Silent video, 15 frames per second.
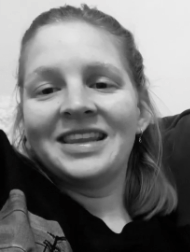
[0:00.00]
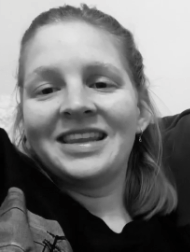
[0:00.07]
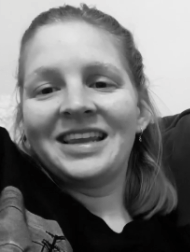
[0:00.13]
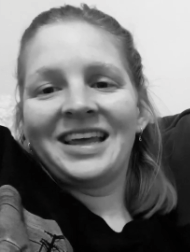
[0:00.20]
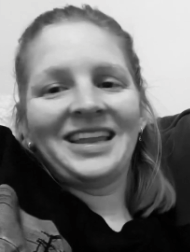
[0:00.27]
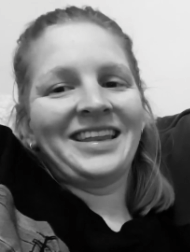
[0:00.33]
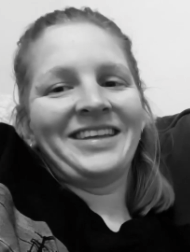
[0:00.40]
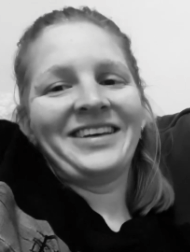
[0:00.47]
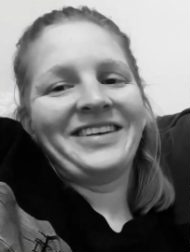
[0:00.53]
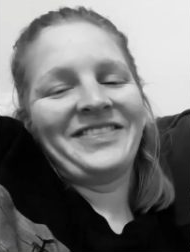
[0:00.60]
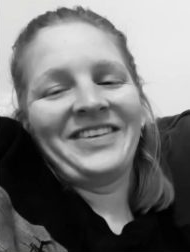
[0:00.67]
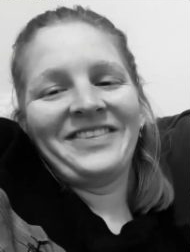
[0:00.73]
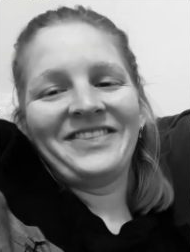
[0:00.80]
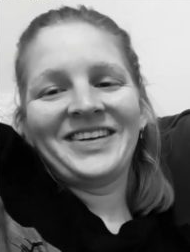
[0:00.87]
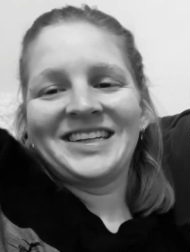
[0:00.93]
I like
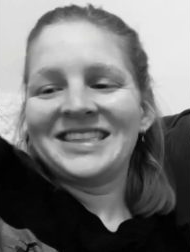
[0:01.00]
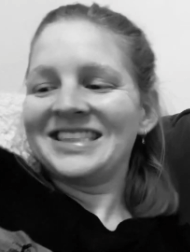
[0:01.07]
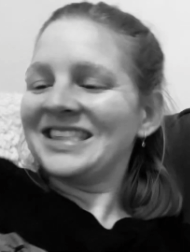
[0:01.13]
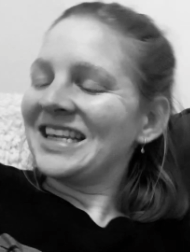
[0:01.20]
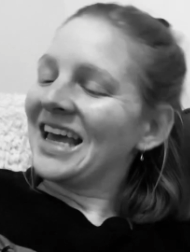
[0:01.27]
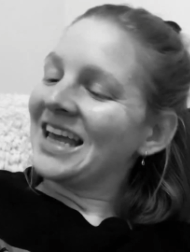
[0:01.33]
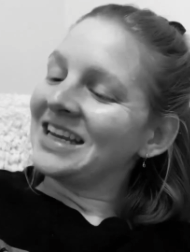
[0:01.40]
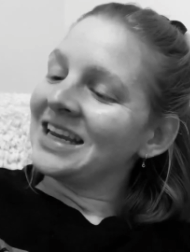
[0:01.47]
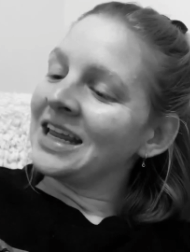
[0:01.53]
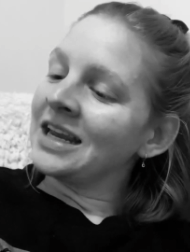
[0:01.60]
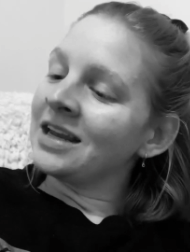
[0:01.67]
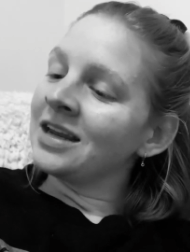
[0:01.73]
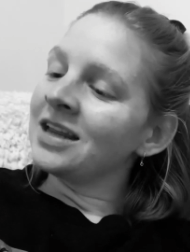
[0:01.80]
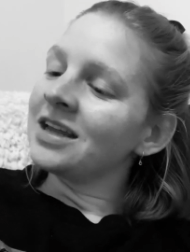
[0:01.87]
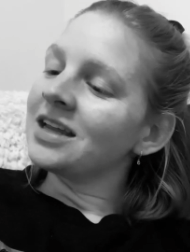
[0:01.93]
my friends. And
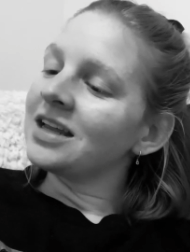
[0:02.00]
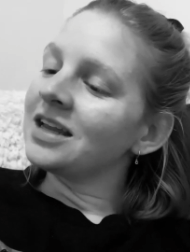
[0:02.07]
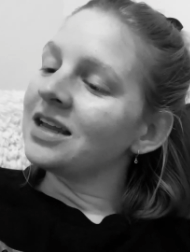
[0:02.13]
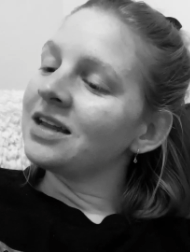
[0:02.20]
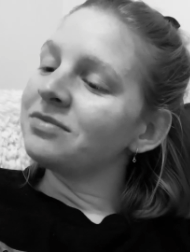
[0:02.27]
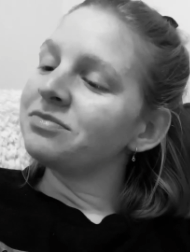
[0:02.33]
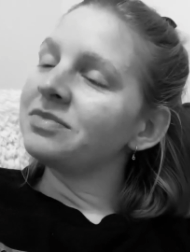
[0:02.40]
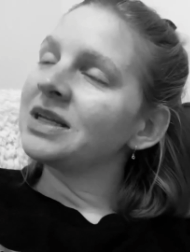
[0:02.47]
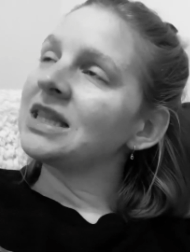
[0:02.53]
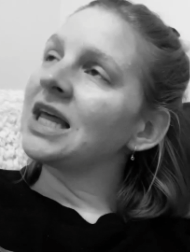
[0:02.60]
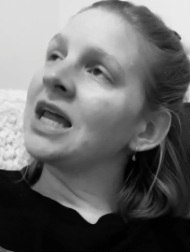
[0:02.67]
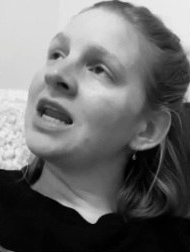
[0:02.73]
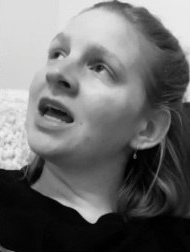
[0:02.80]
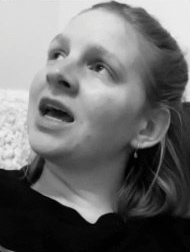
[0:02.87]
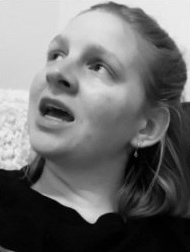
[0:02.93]
then, but
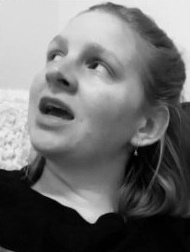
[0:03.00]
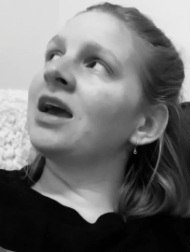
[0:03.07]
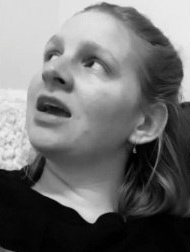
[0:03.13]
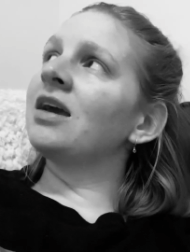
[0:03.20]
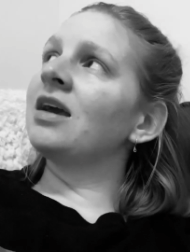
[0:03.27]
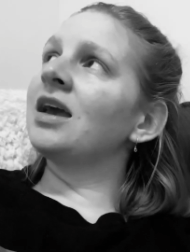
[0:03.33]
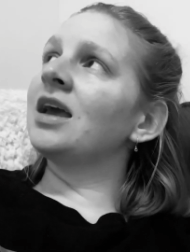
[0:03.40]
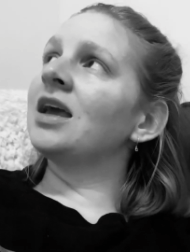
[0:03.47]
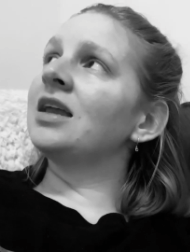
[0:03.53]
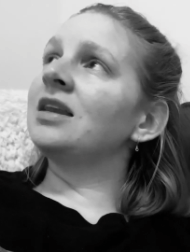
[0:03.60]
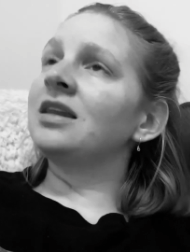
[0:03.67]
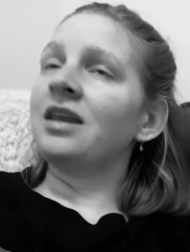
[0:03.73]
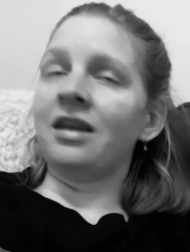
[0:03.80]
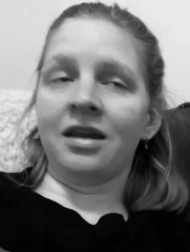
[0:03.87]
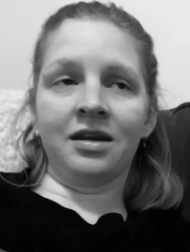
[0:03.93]
then I
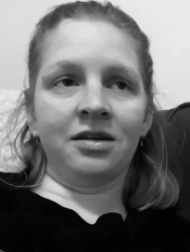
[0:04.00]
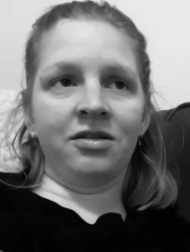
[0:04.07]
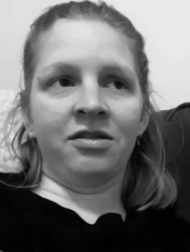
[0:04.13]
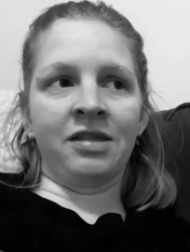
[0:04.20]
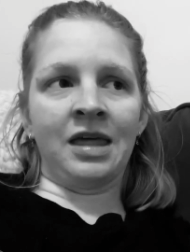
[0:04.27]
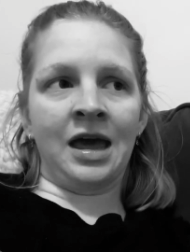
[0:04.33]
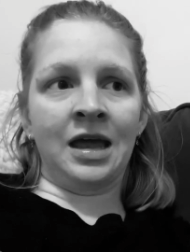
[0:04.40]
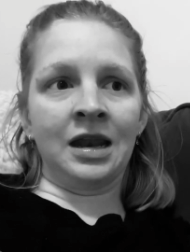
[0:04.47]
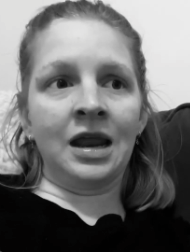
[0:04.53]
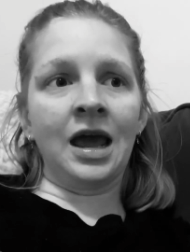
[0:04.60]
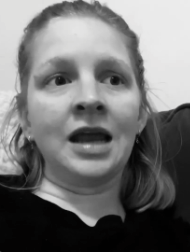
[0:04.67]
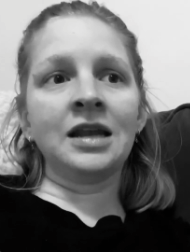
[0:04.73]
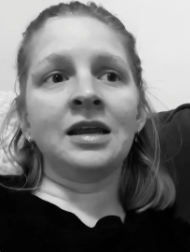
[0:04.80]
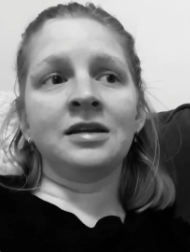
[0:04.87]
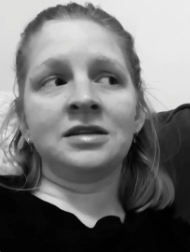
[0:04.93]
didn't do that.
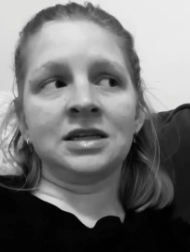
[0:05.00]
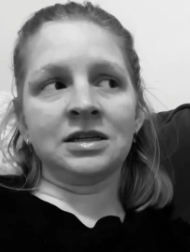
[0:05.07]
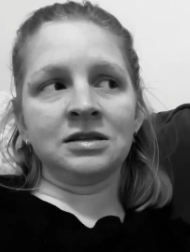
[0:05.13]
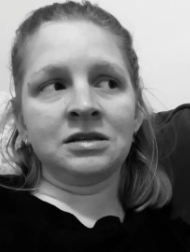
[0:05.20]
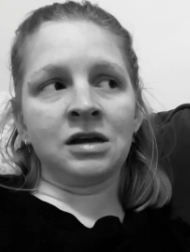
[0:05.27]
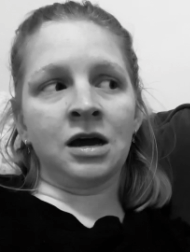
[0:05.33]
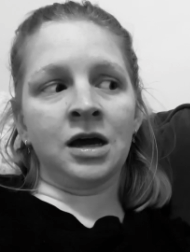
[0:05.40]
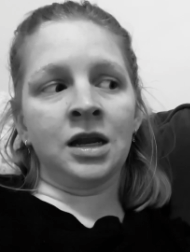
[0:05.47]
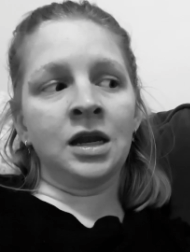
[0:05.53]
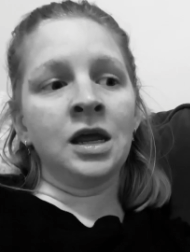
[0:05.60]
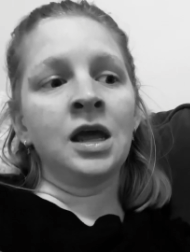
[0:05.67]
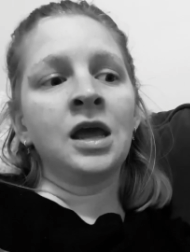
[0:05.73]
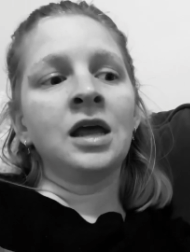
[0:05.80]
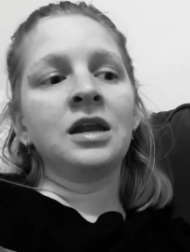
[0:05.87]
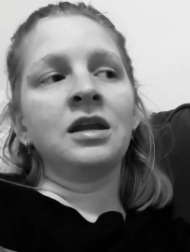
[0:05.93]
I did help God.
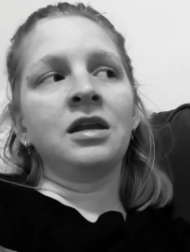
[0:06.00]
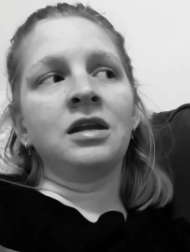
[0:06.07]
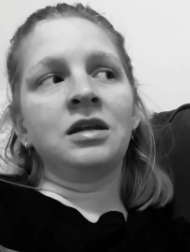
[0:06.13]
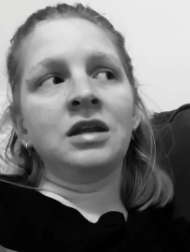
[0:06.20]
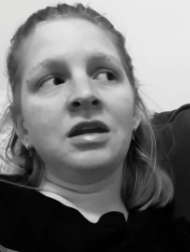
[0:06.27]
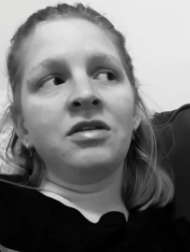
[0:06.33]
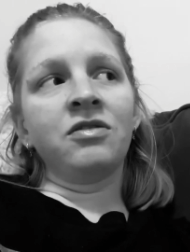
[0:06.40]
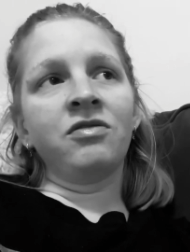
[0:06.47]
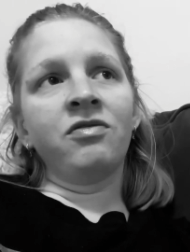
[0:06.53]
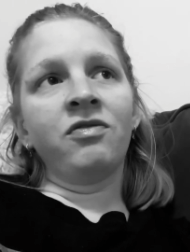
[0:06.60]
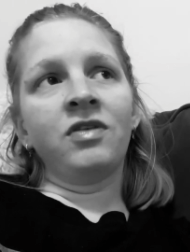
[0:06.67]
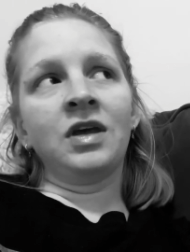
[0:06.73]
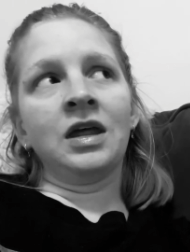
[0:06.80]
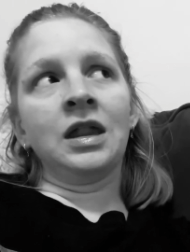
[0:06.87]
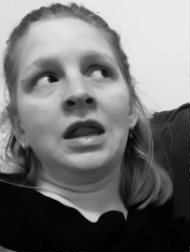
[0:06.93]
It didn't
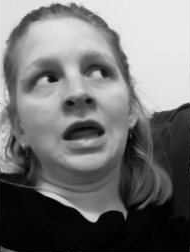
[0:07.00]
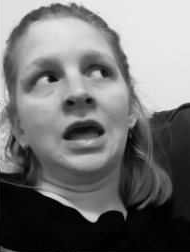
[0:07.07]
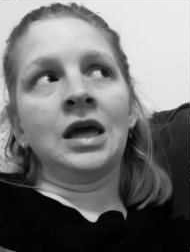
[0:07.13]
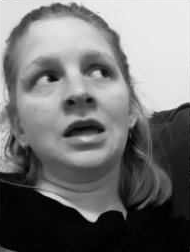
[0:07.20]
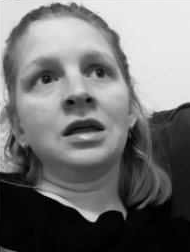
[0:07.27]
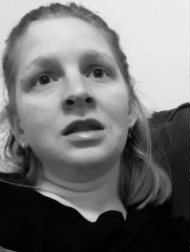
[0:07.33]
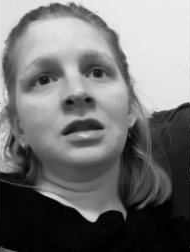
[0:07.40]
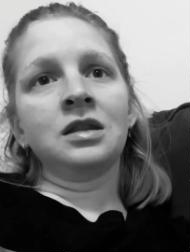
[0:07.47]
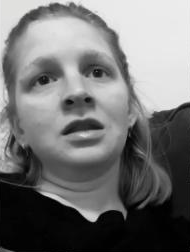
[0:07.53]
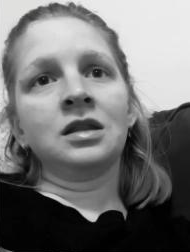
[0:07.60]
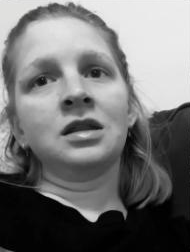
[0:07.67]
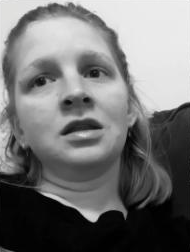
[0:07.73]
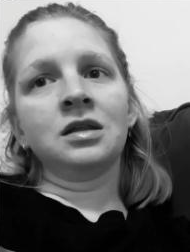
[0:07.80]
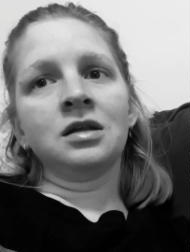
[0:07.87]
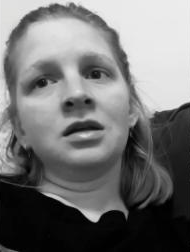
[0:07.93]
feel like
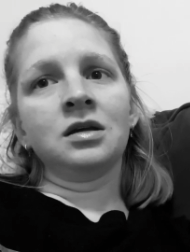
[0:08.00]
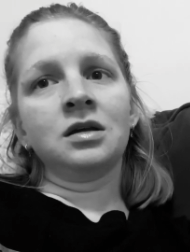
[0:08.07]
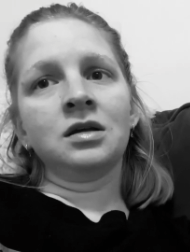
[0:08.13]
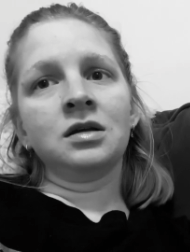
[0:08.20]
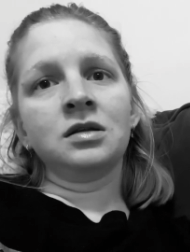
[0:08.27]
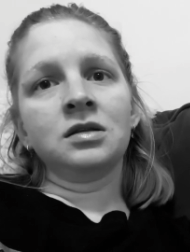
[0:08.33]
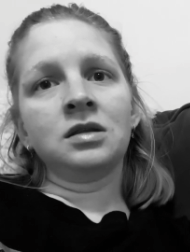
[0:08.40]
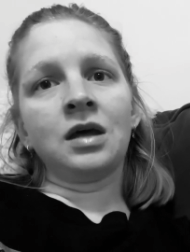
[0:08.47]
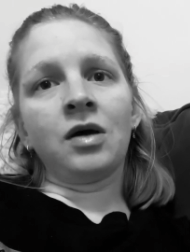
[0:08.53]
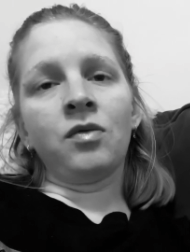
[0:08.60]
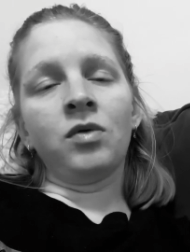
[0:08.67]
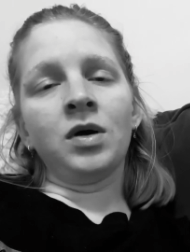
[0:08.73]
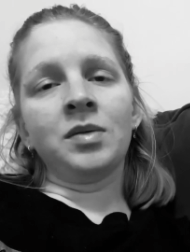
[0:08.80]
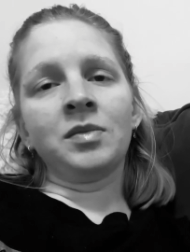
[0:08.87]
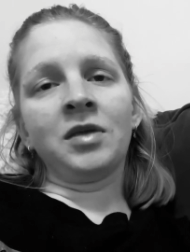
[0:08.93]
that
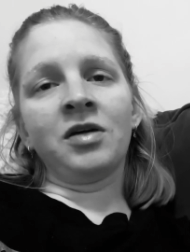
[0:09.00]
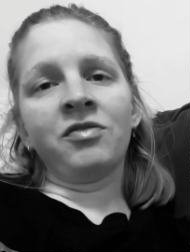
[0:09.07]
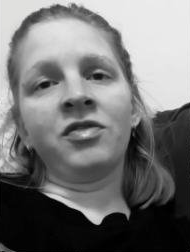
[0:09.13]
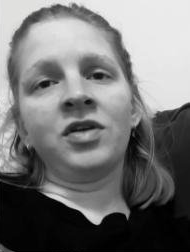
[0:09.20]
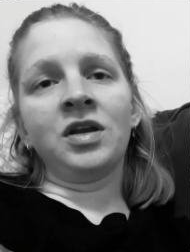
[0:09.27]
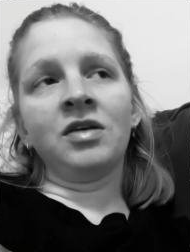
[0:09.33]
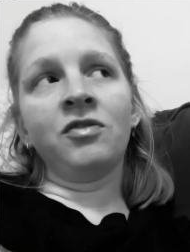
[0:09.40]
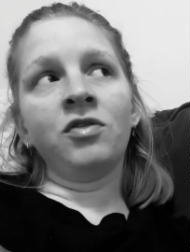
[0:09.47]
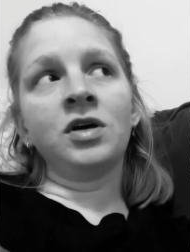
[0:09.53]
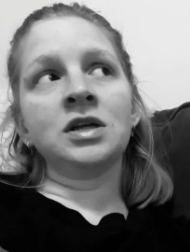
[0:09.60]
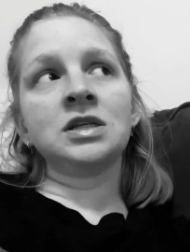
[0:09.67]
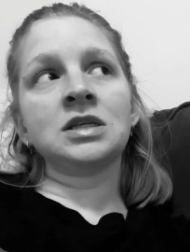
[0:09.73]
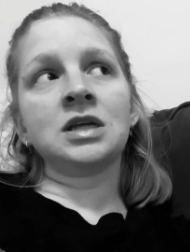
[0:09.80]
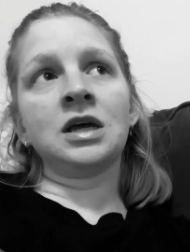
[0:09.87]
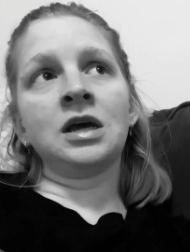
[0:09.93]
warm, comforting voice
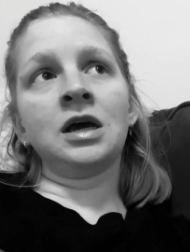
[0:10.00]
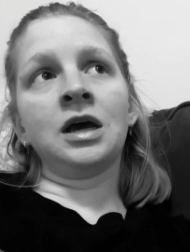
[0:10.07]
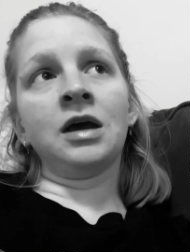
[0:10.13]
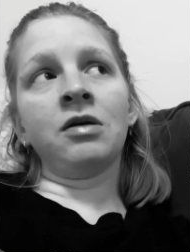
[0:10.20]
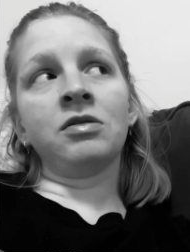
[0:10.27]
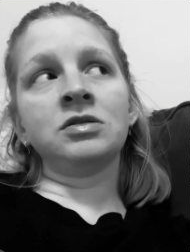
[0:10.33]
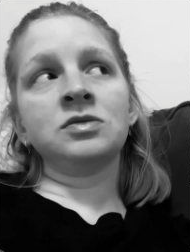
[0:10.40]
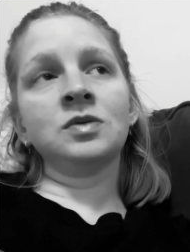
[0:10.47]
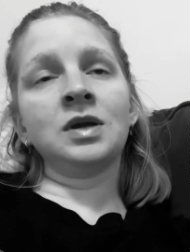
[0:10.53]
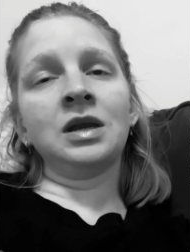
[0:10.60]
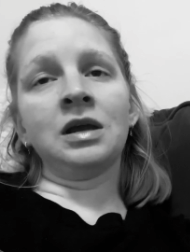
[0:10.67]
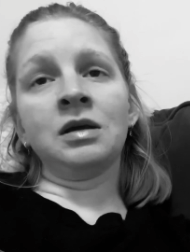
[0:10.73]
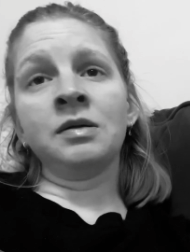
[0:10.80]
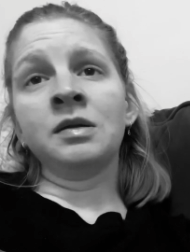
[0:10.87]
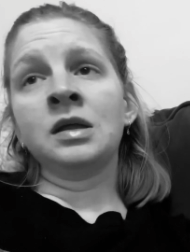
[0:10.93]
that I was
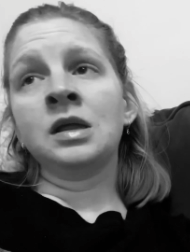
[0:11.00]
wanting.